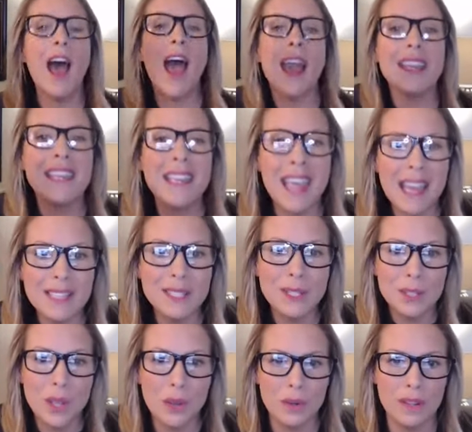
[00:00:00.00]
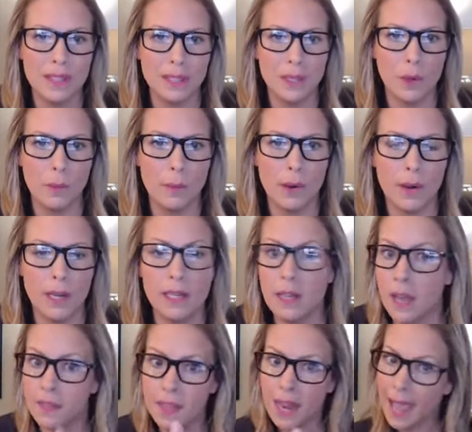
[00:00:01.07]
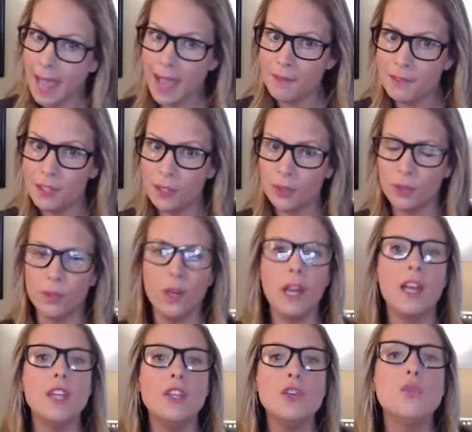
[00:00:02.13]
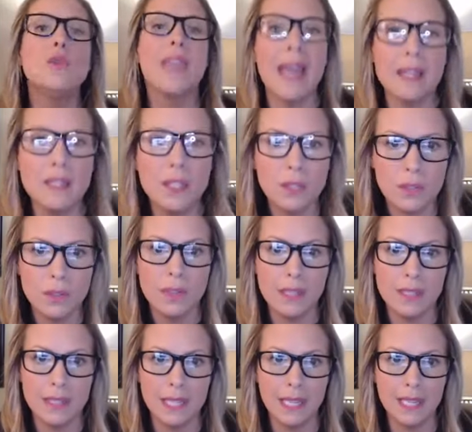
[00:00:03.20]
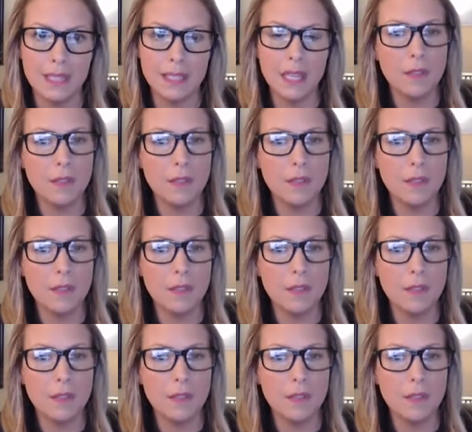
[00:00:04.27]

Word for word: I get to go to this home party. Not that I have to, you get to do these things.